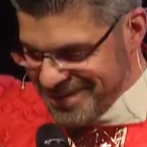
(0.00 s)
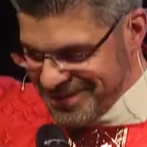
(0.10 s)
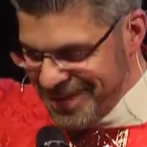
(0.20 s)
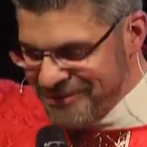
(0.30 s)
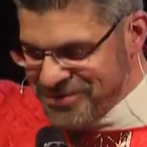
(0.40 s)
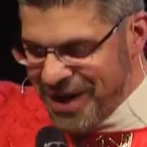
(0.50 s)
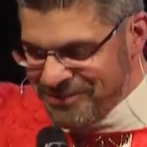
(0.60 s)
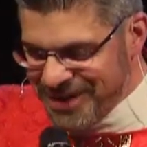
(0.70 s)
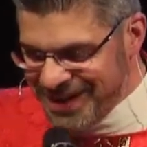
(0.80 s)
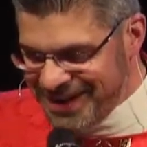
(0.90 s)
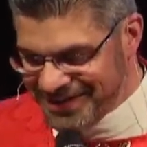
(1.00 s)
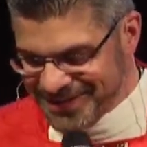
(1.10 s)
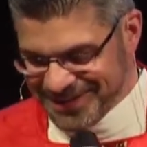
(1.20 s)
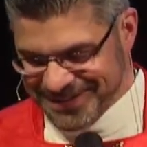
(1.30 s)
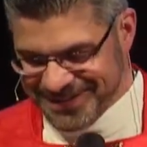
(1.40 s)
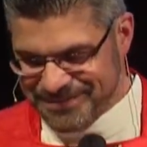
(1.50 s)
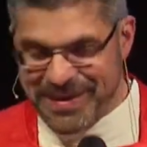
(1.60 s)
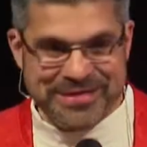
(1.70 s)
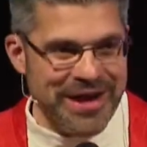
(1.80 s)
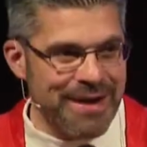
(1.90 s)
Love Tom Brady.
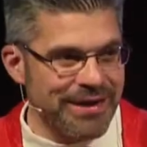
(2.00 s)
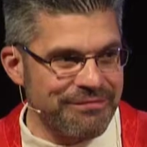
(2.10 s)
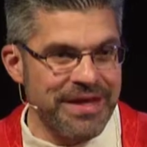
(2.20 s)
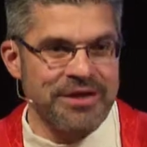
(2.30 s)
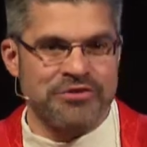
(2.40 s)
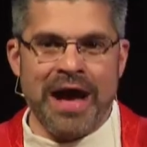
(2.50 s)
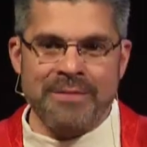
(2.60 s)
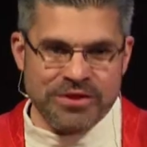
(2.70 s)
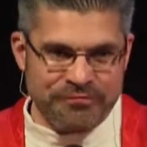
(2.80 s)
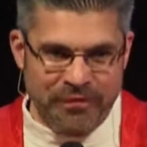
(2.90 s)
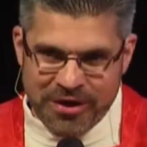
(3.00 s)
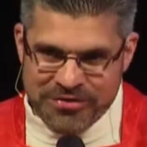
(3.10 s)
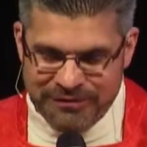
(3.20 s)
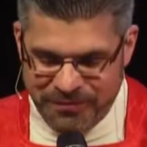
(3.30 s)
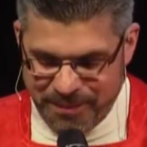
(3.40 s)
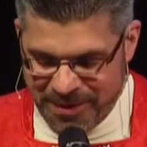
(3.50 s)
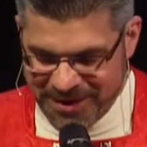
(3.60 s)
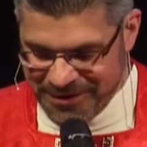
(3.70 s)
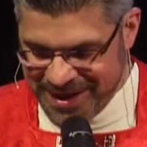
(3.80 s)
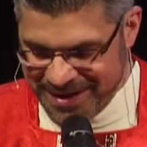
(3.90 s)
Big Tom Brady. Tom, just focus on football,
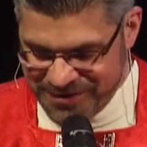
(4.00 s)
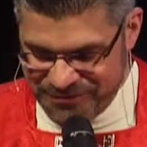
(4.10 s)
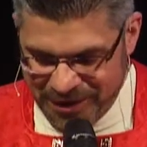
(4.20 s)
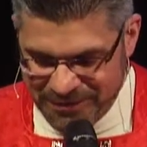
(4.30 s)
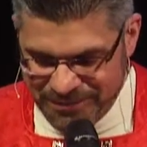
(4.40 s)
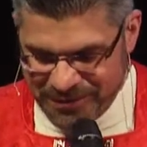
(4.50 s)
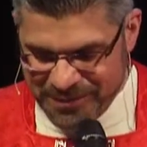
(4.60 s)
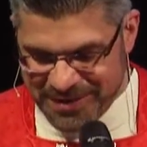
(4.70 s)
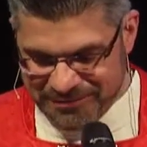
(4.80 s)
okay? Just focus on football.